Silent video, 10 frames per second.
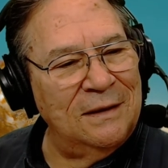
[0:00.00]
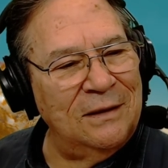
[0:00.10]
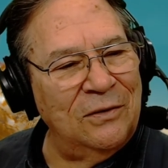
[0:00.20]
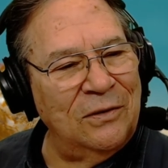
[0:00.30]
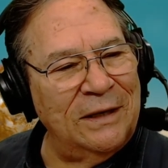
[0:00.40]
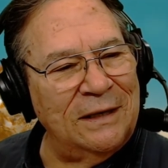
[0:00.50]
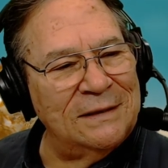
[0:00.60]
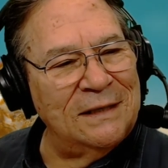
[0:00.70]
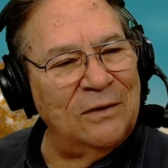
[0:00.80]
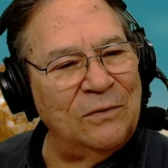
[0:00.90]
you know, like I
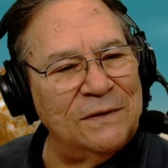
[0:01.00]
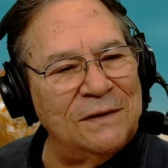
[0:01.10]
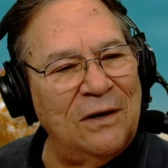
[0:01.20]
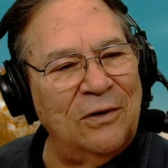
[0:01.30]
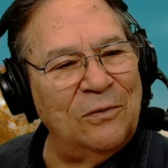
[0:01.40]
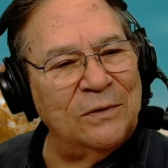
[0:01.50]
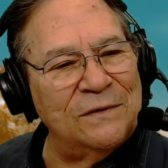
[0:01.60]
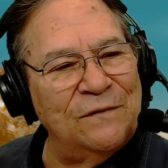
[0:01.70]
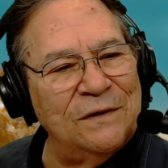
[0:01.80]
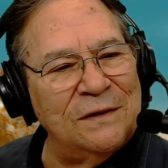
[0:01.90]
said, when Sarah
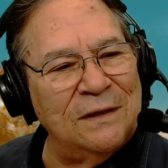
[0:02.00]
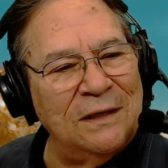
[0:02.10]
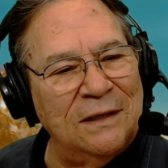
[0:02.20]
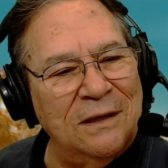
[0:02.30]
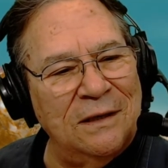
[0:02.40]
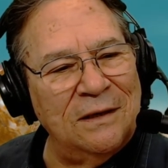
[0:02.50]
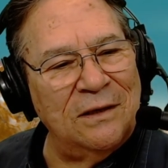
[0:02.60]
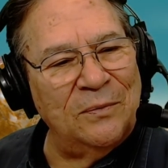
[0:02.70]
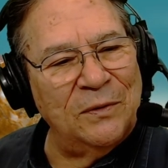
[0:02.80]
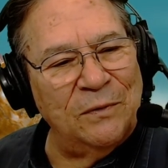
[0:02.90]
was visiting a
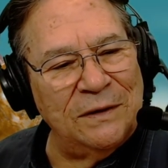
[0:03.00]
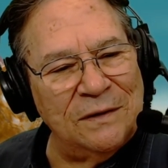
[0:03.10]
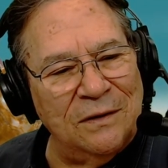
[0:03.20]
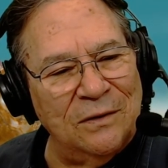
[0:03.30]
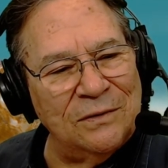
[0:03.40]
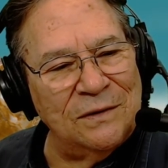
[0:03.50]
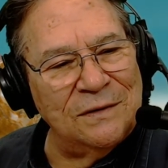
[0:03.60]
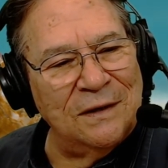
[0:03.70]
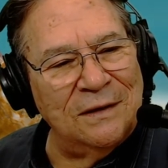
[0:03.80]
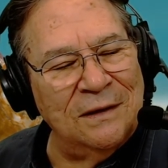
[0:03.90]
couple of weeks ago, she
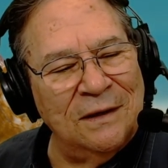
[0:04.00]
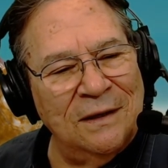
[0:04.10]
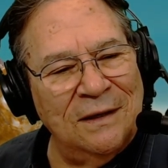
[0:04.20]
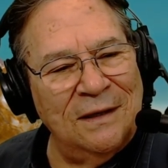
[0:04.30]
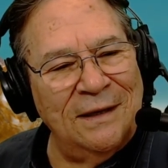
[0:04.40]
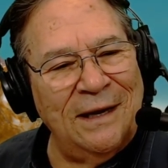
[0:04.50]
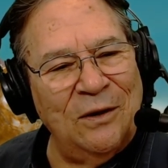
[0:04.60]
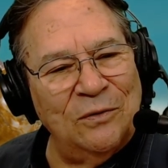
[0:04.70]
said how